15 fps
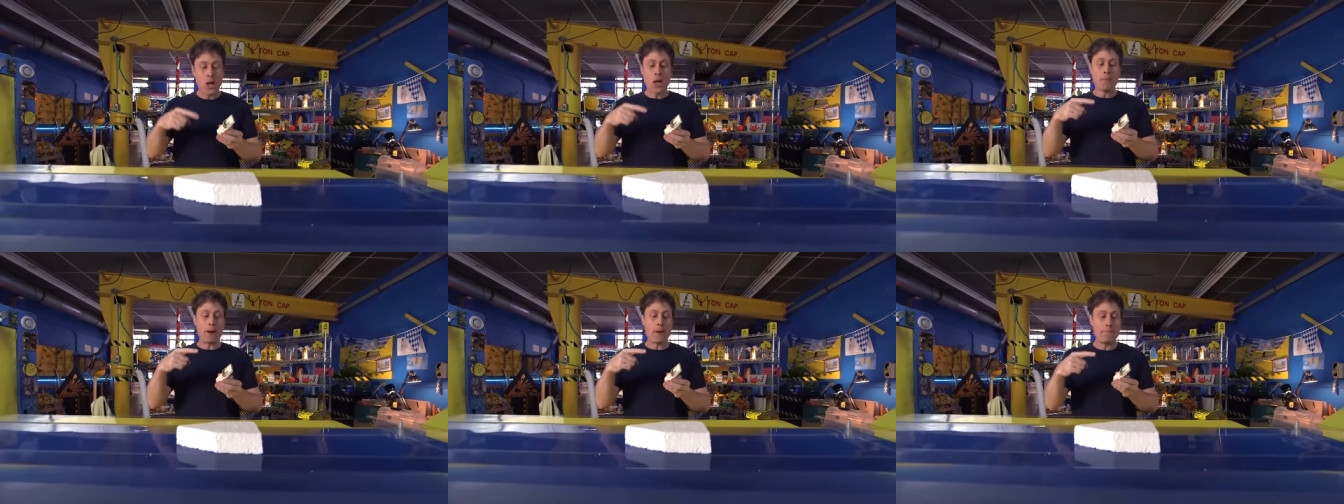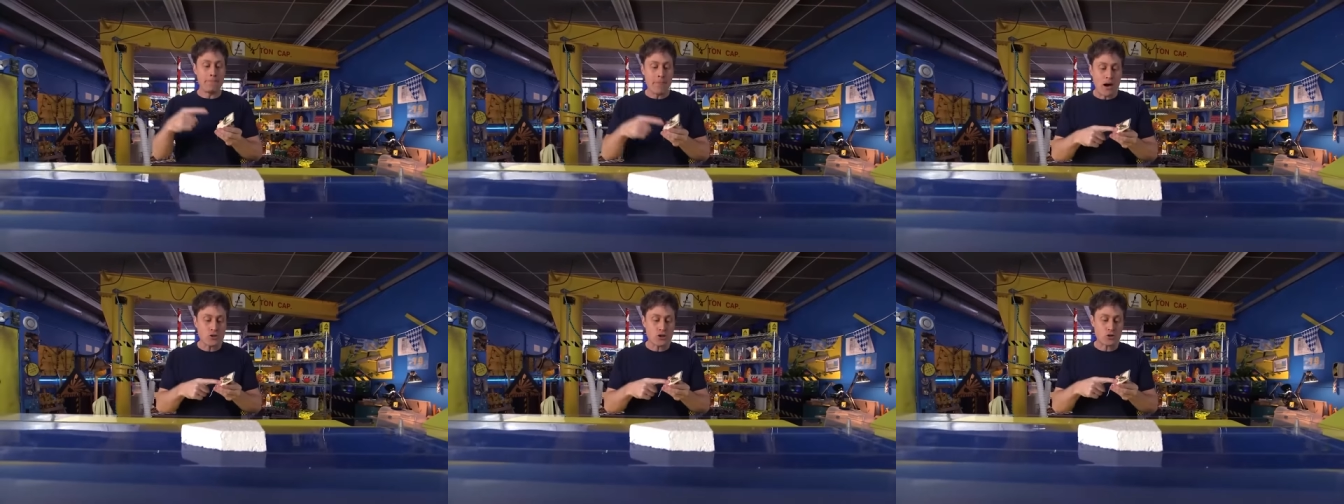but
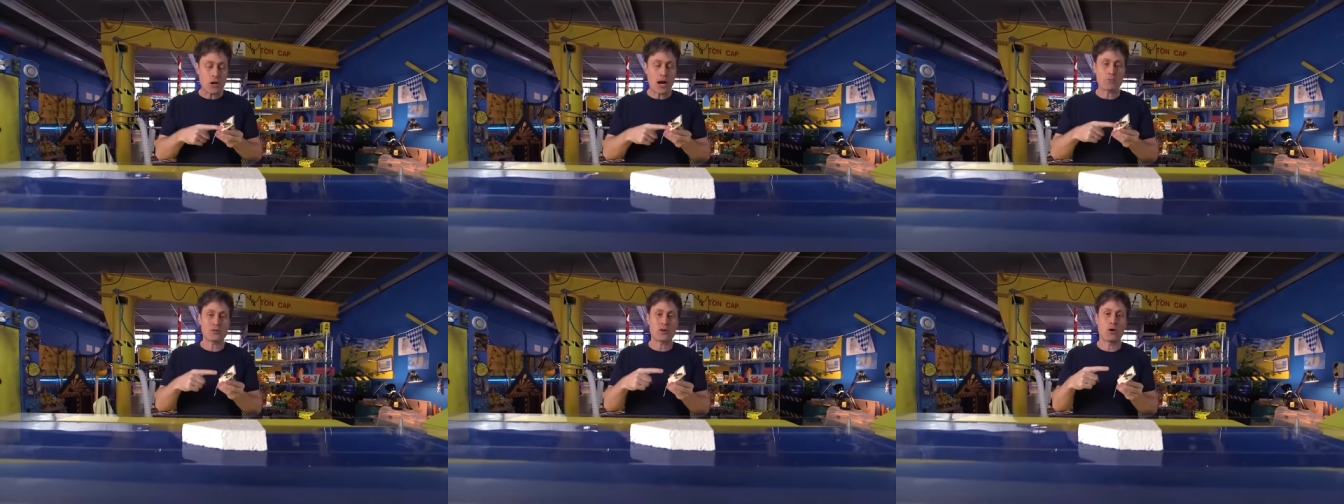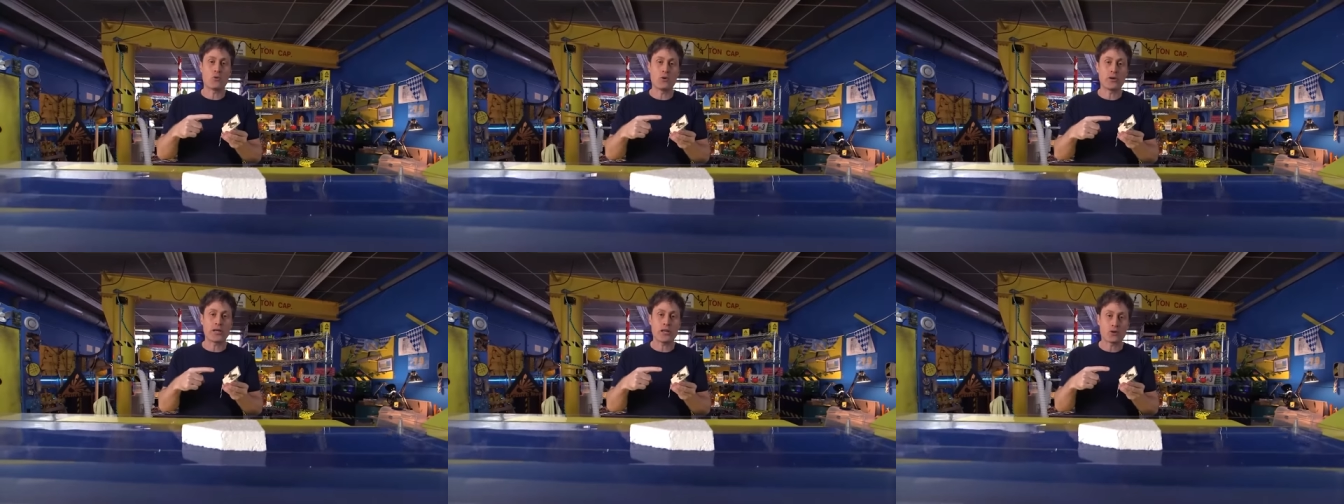mousetraps are
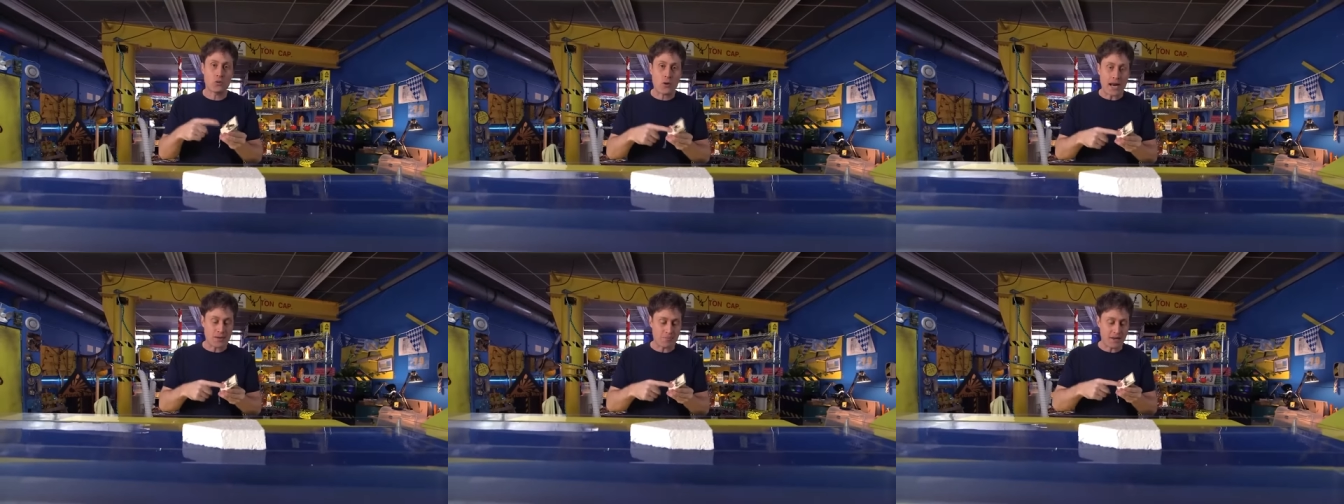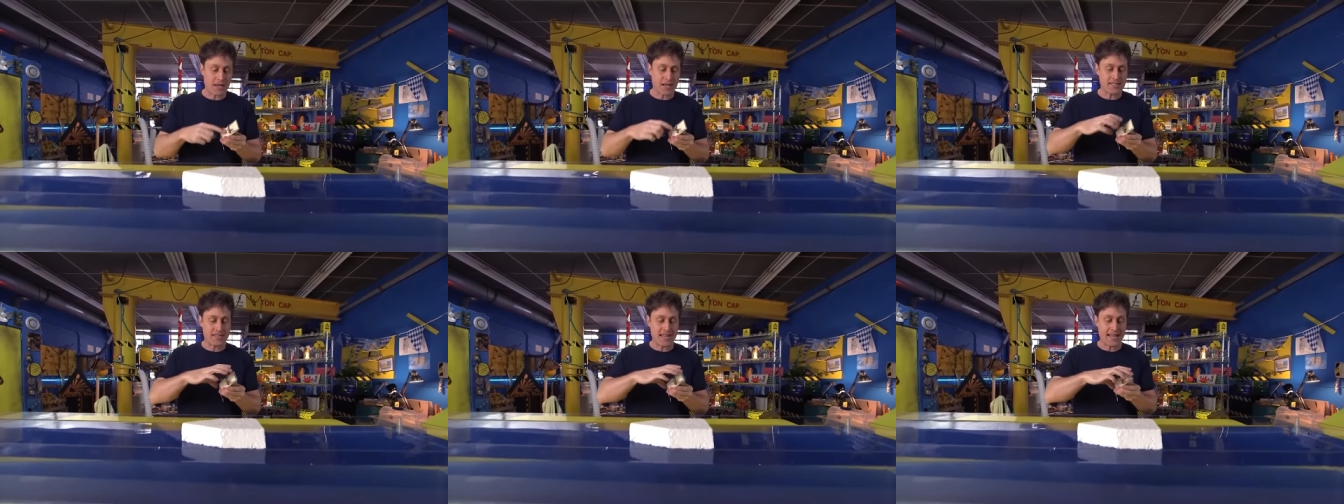really great
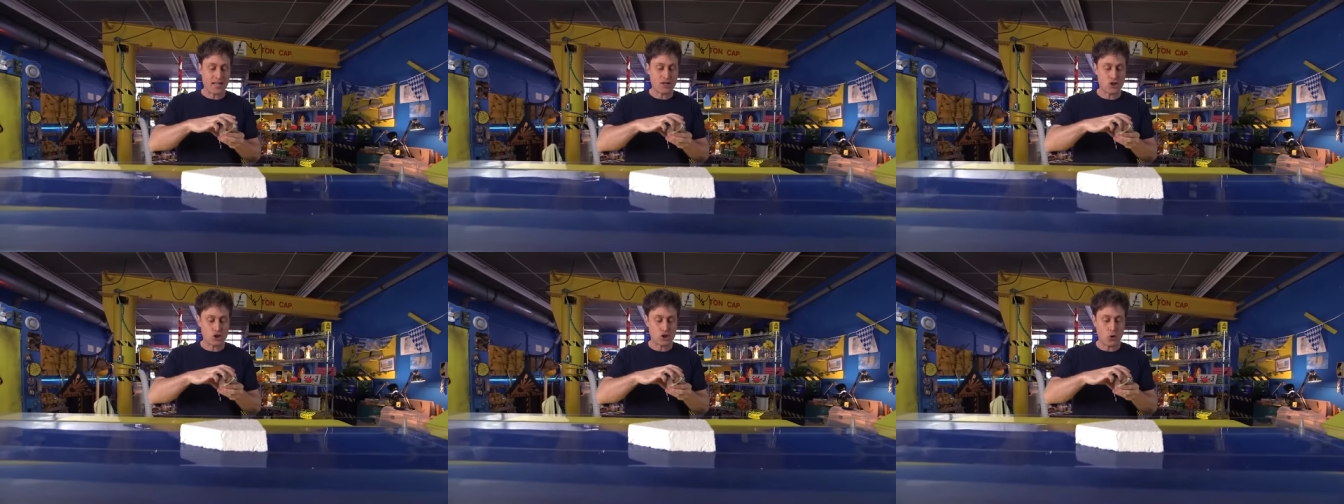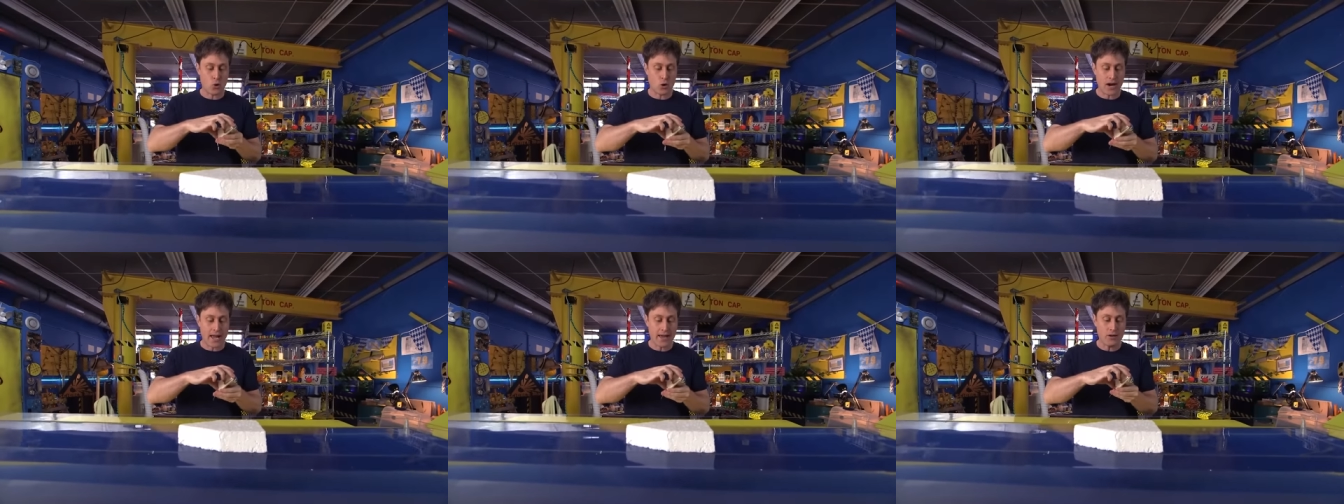because they can
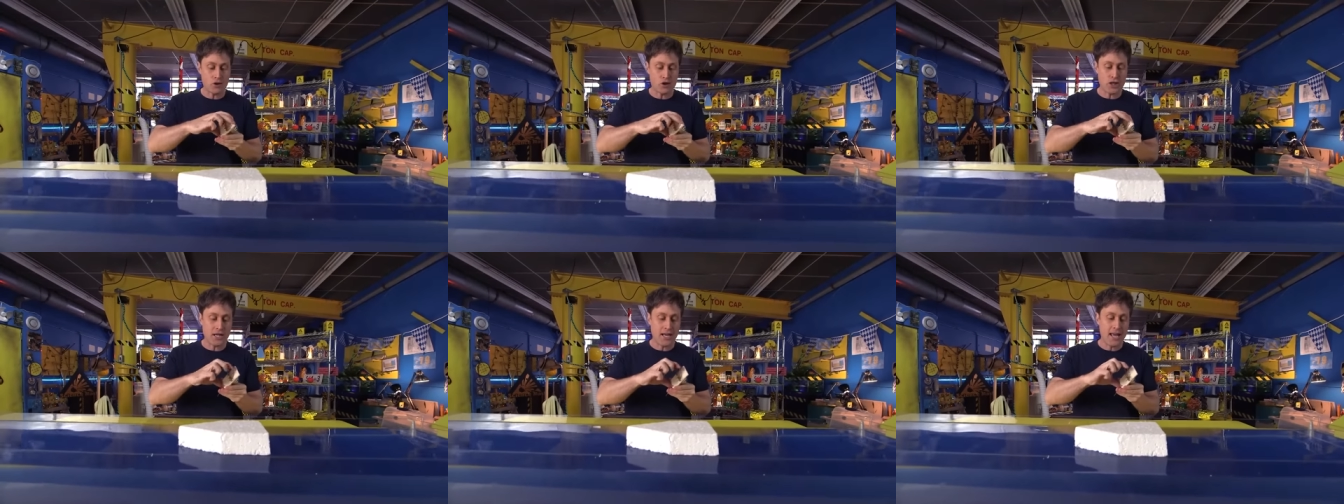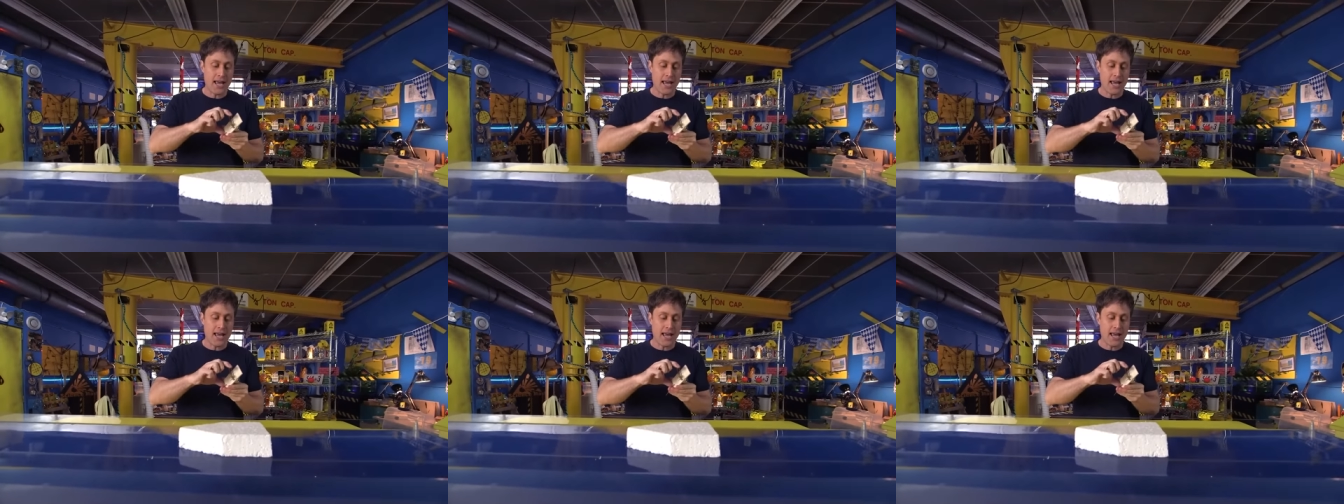store energy